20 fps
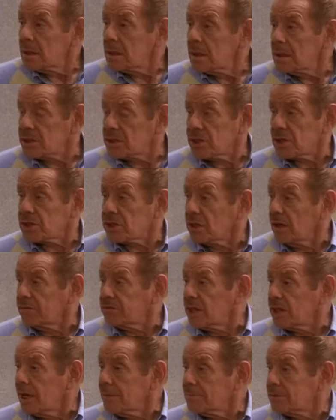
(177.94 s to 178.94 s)
that's just
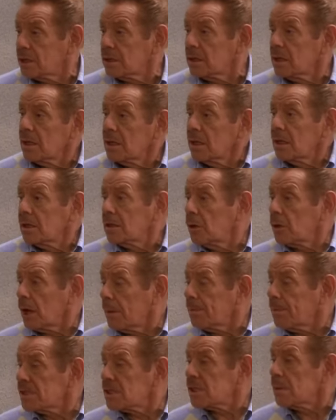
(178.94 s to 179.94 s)
enough time to load
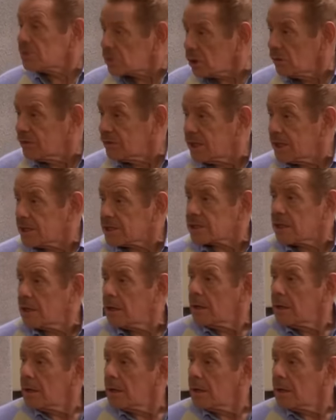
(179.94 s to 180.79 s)
up on some souvenirs.